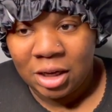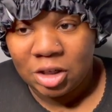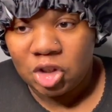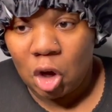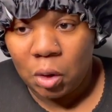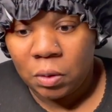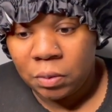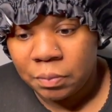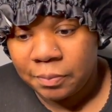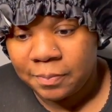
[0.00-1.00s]

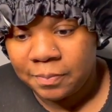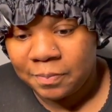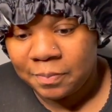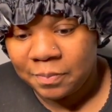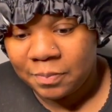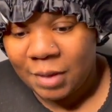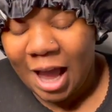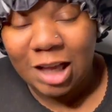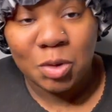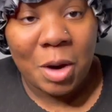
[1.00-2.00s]
So,
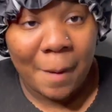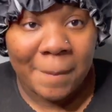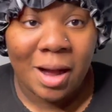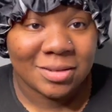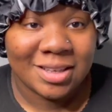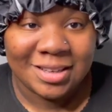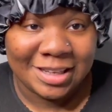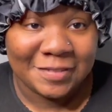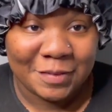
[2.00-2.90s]
as we're about to leave,